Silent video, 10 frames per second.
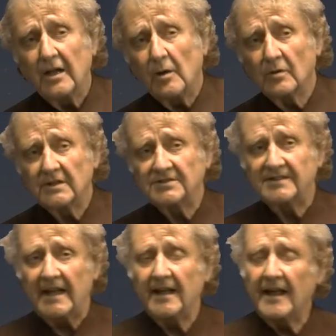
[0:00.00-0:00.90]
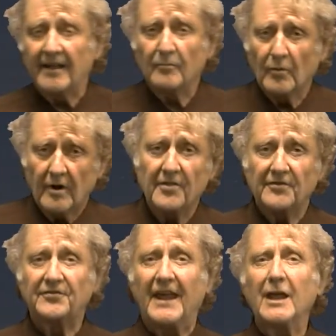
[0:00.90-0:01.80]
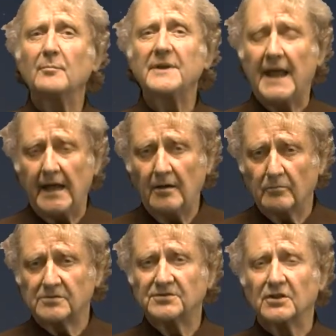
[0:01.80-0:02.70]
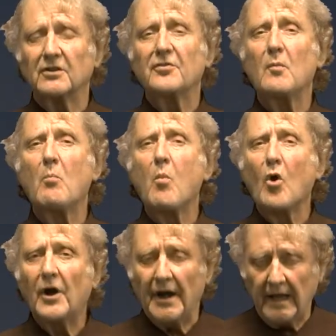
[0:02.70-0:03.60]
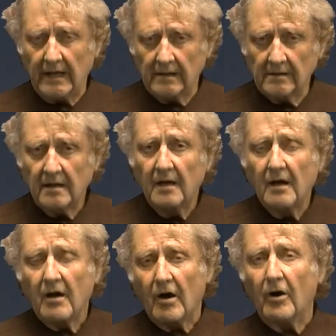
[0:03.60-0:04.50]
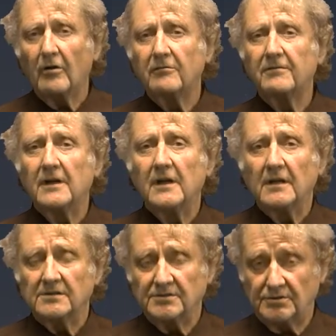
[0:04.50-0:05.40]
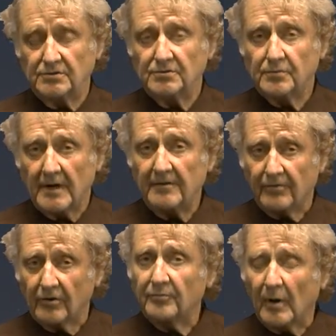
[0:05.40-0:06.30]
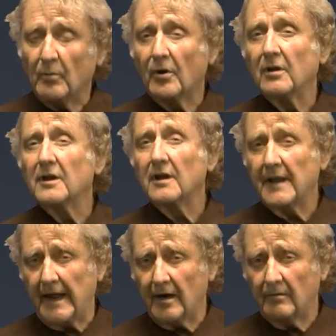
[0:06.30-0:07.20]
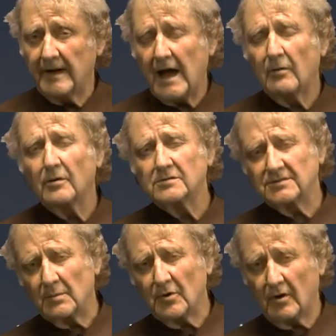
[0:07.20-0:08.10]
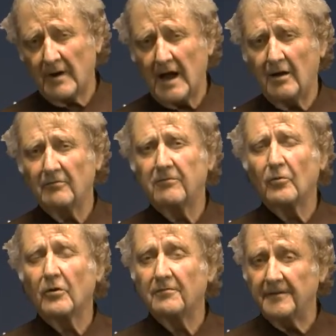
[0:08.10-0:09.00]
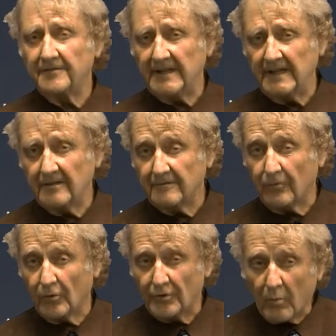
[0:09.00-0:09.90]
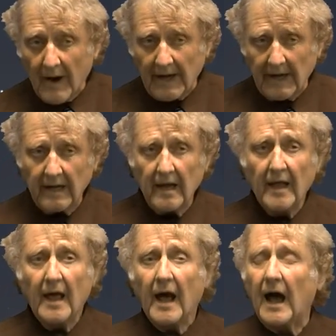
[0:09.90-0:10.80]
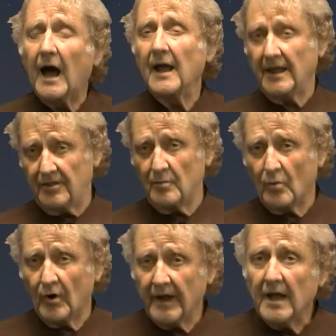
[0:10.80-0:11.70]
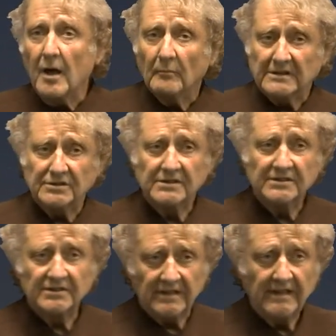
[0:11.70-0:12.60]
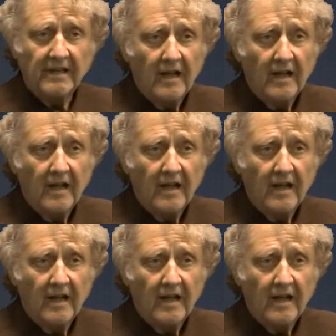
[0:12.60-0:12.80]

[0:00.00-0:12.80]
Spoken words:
and we're going to we're on the same date. We're still at the morning of June 21st, but we're a little later. Now we're somewhere around 4:15 to 4:20 in the morning. But you can see